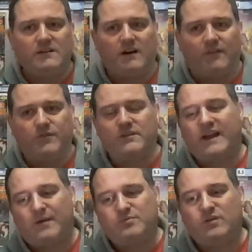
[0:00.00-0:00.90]
I've got the
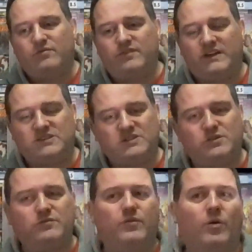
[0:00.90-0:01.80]
Absolute Flash
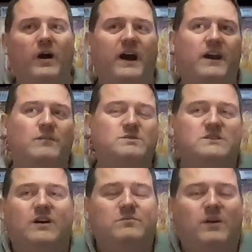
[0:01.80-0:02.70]
issue 4, and
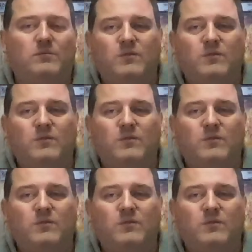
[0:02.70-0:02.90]
I'm